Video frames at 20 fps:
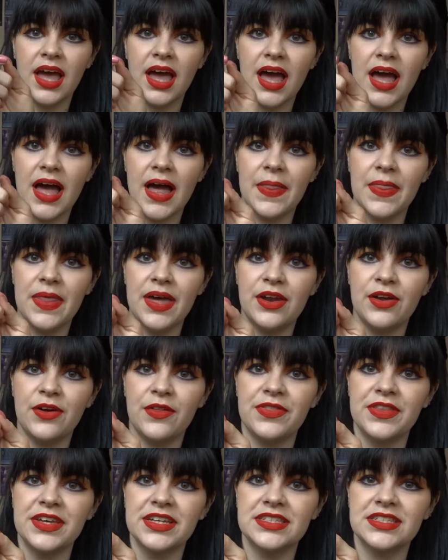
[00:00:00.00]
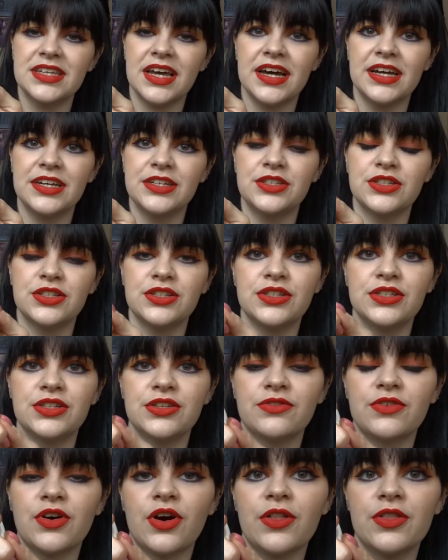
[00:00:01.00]
and then on this side
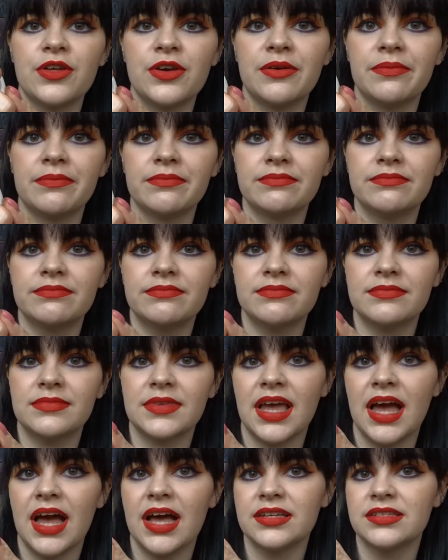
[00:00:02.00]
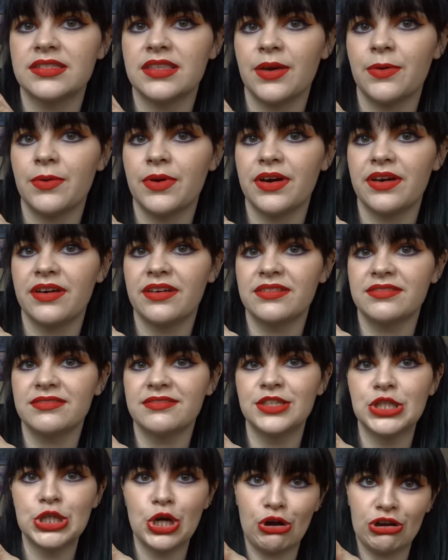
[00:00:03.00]
you've got them as they were
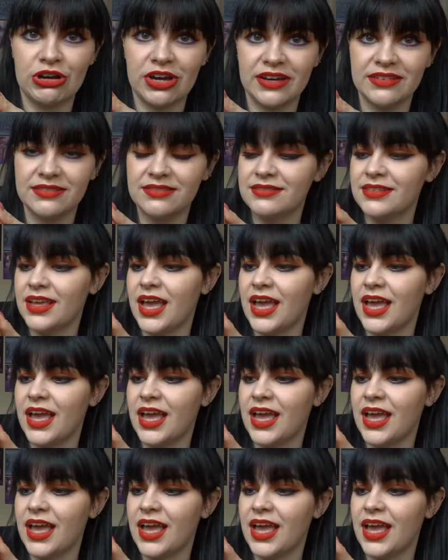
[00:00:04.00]
younger.